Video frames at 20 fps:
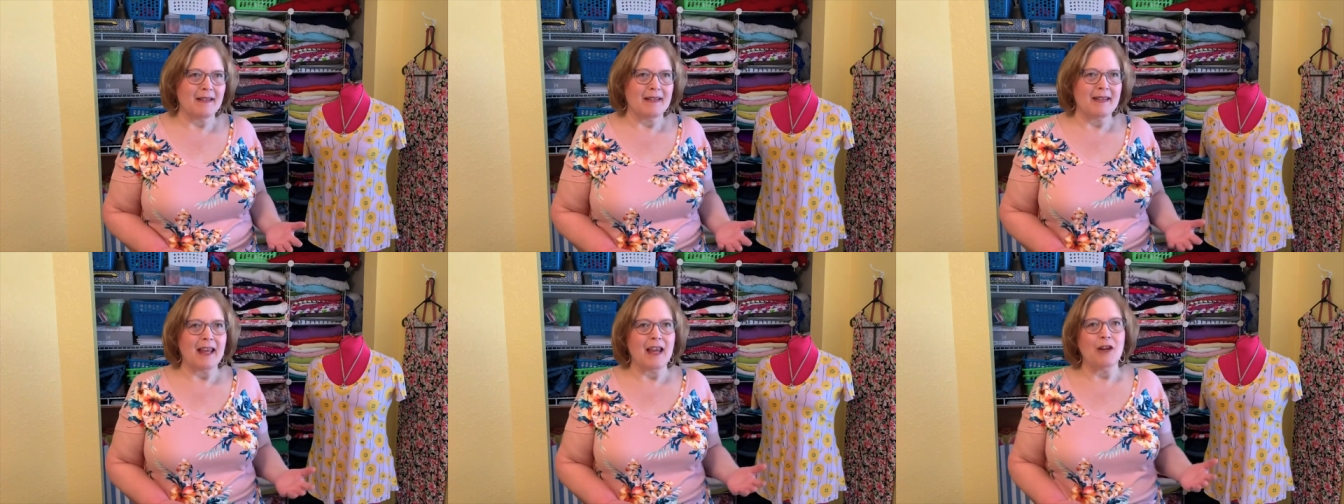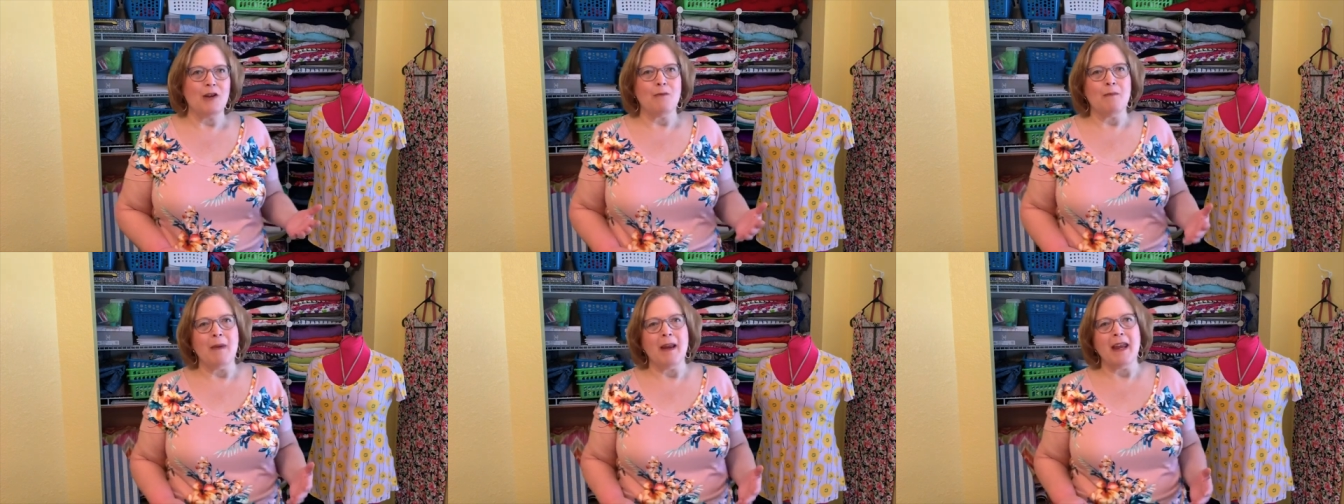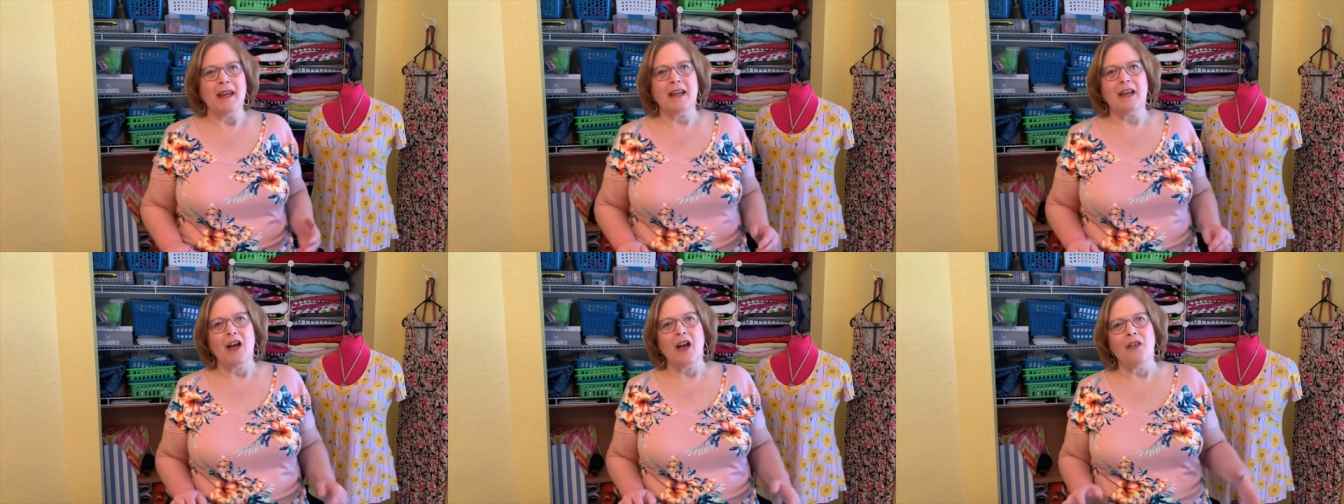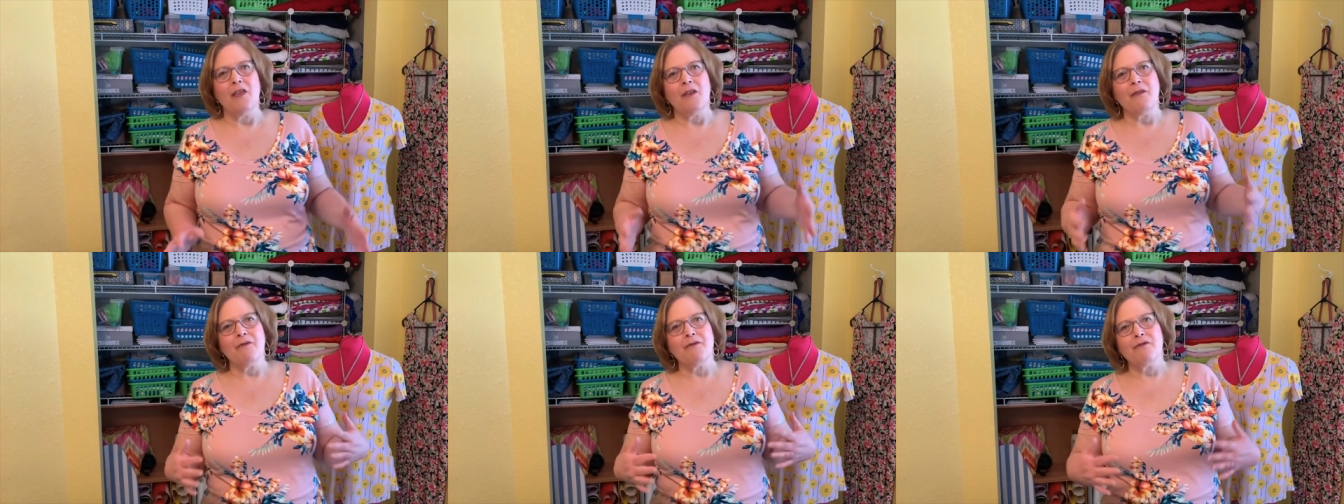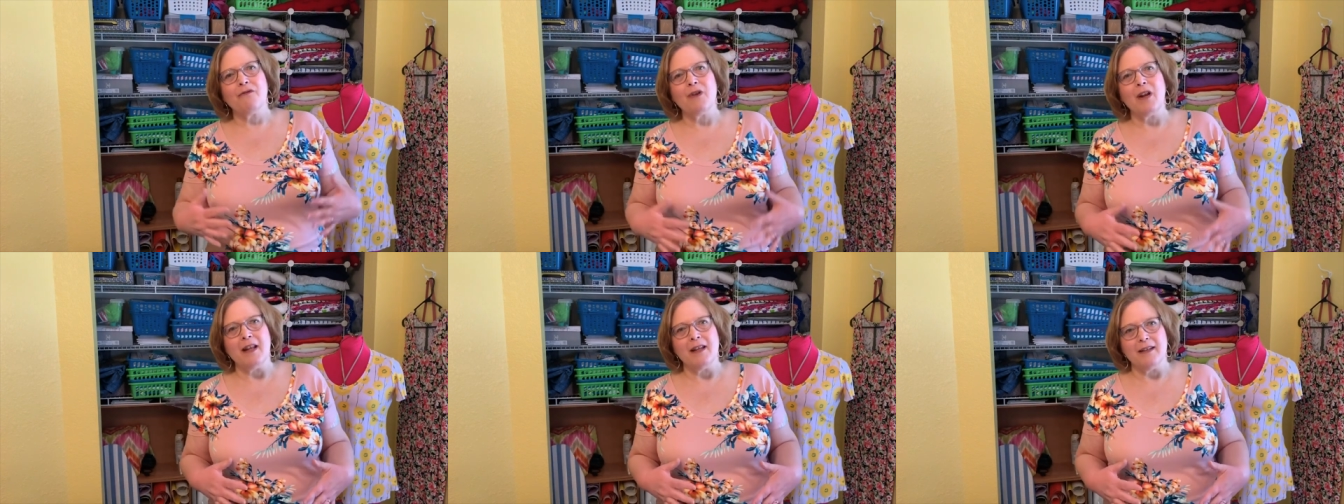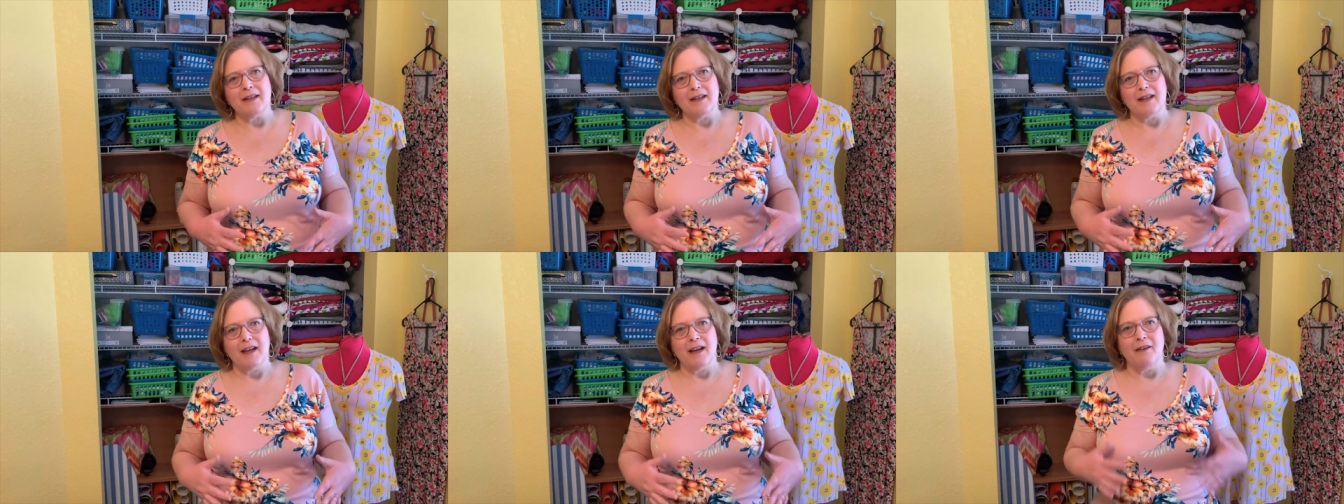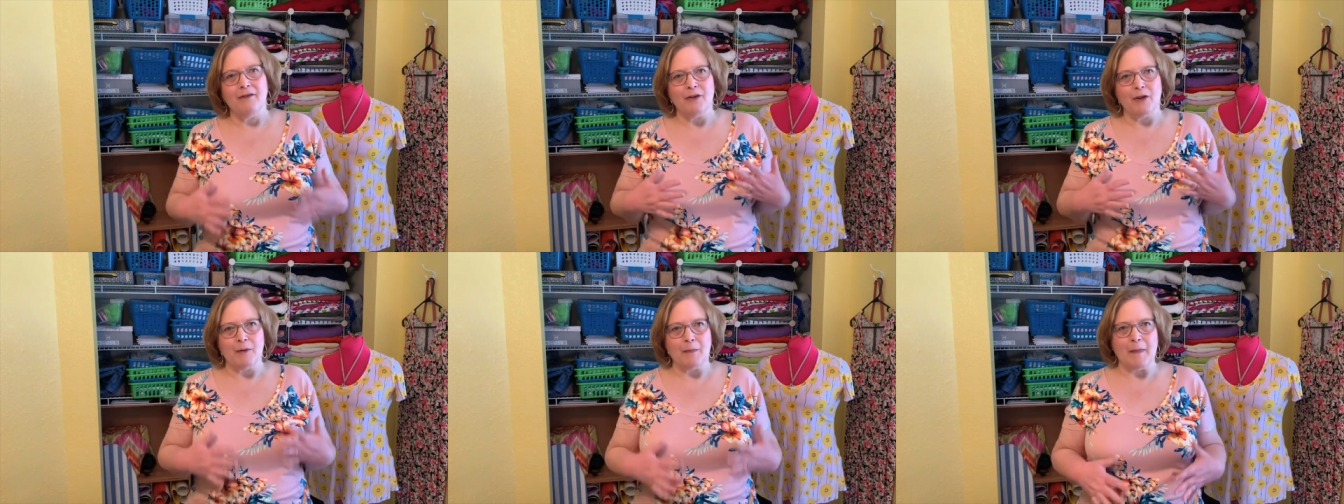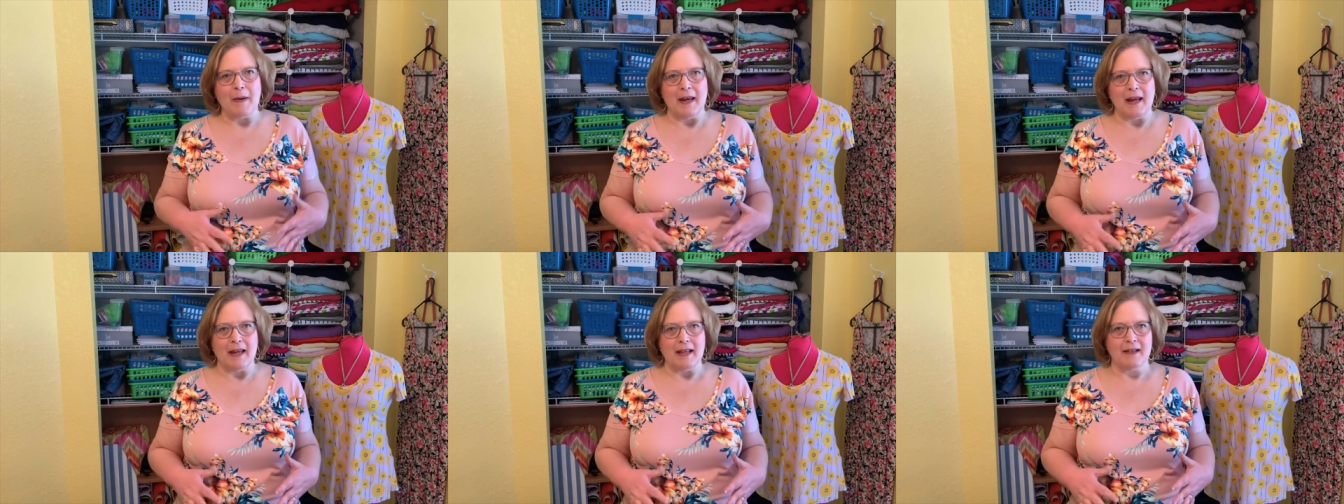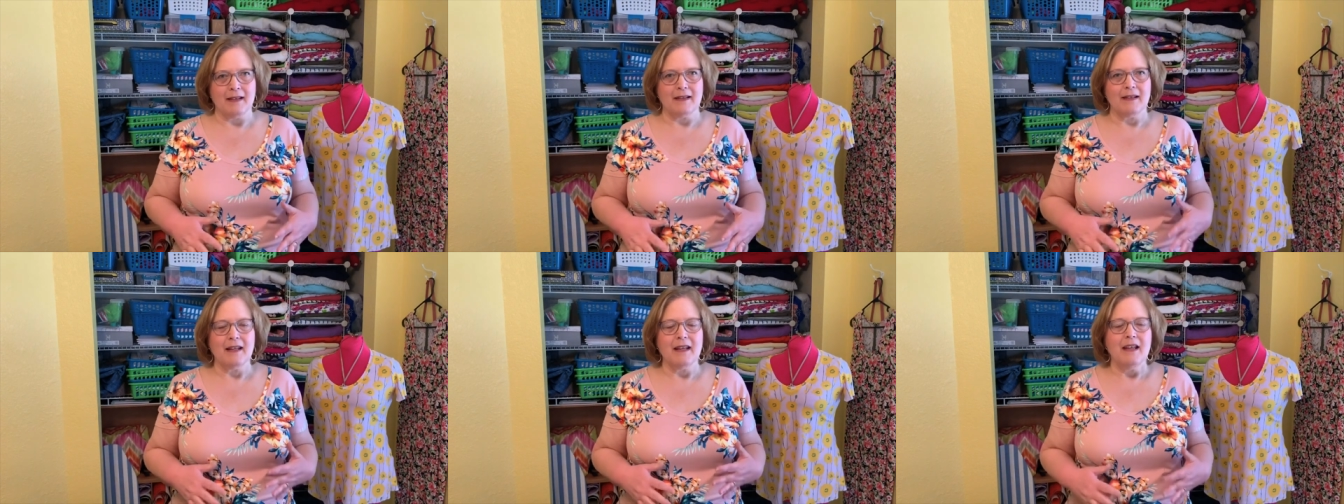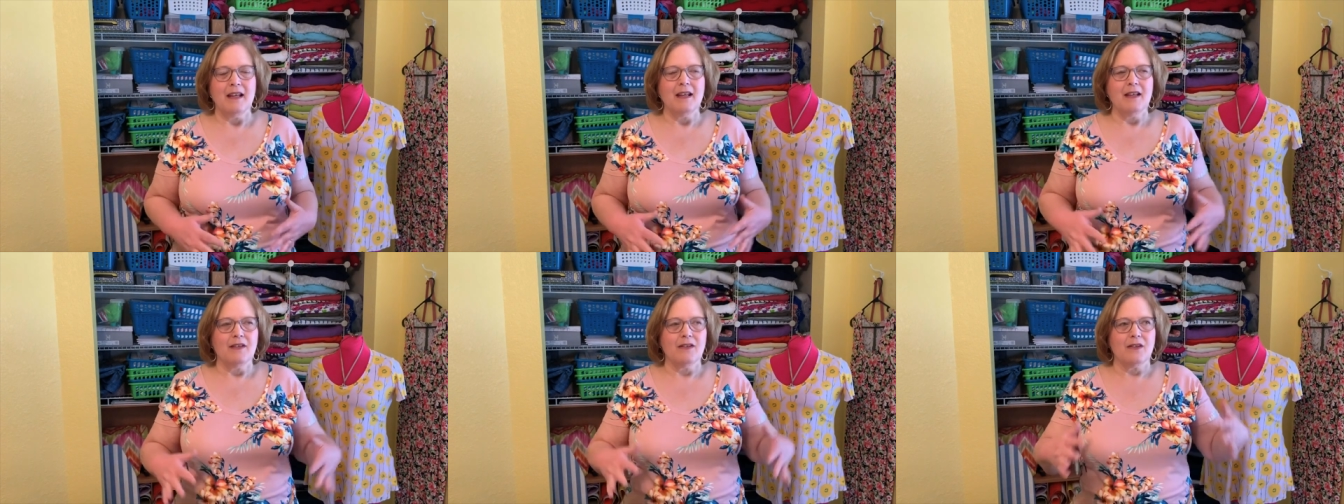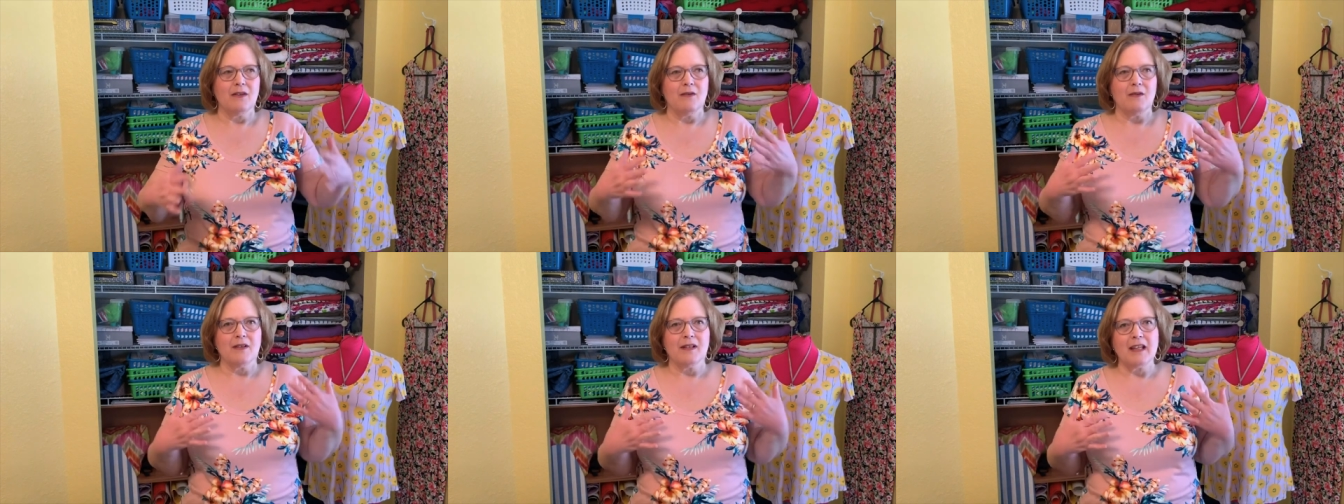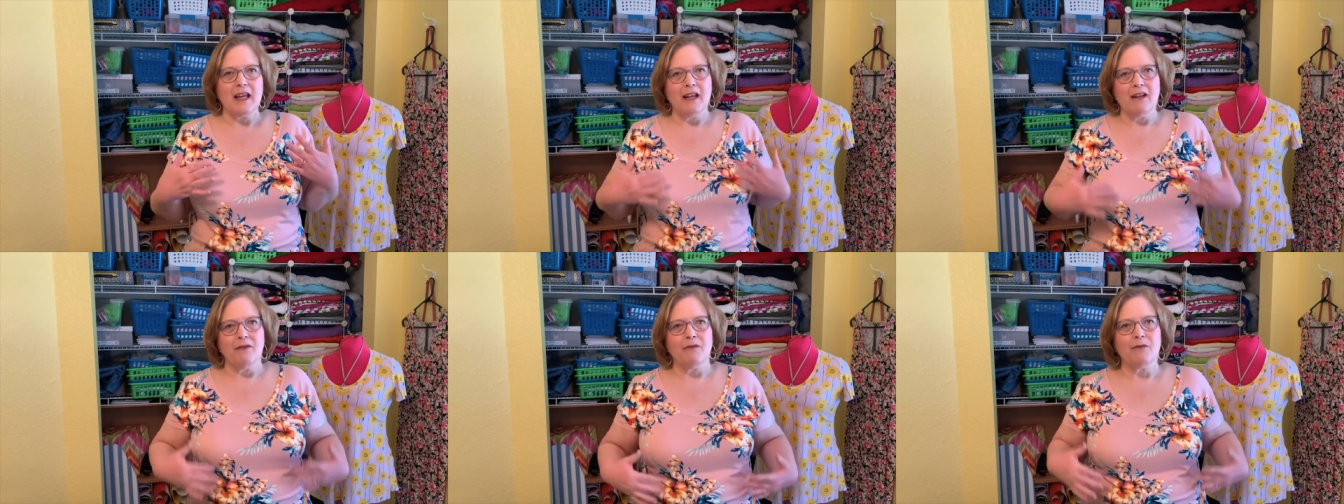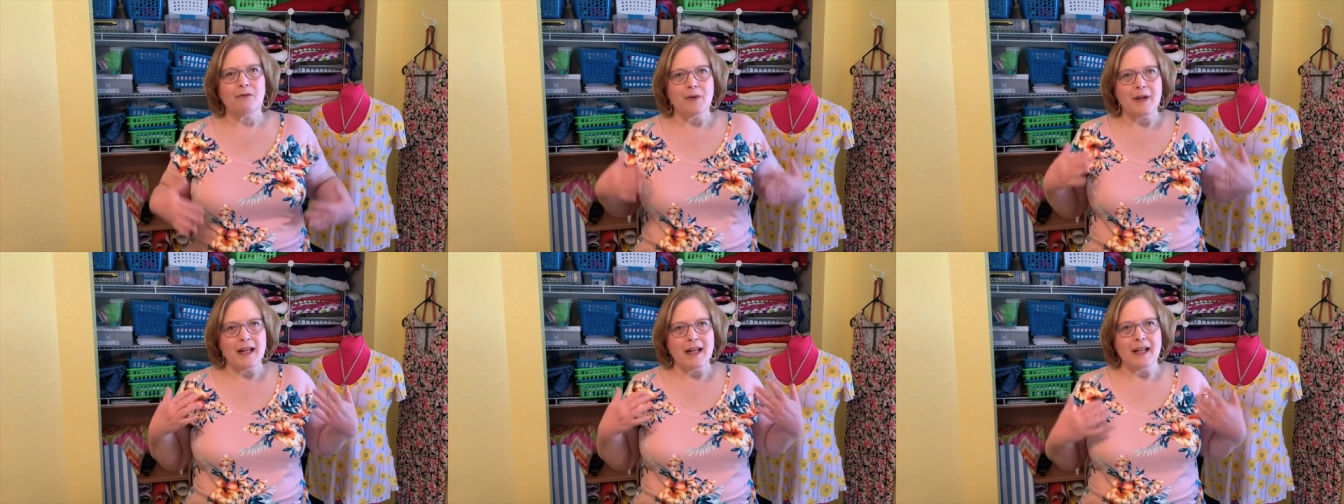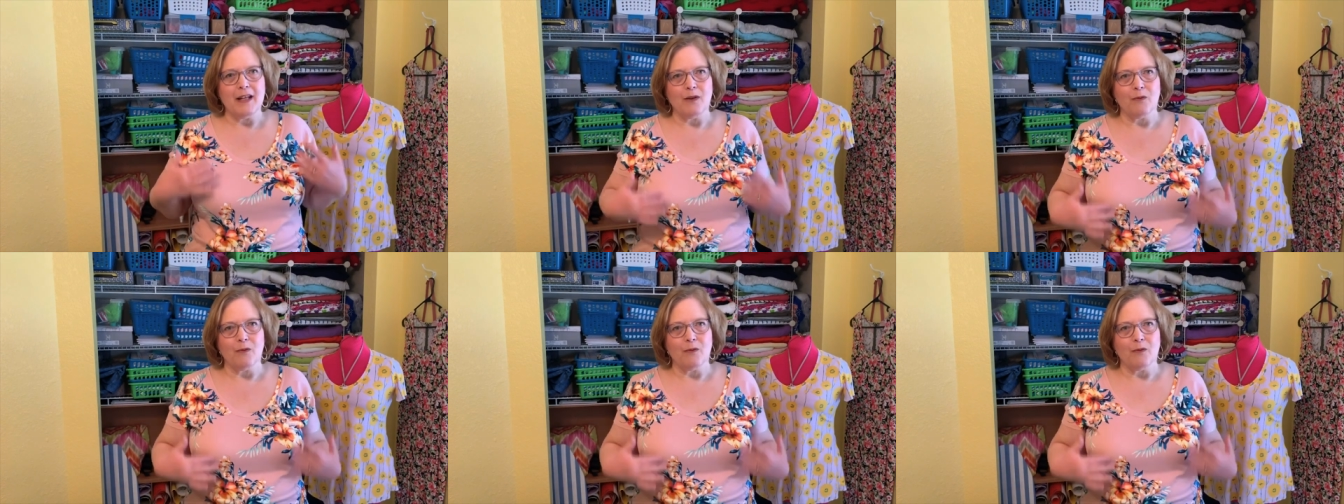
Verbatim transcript: that you make on the front of your pants. So it's kind of reading the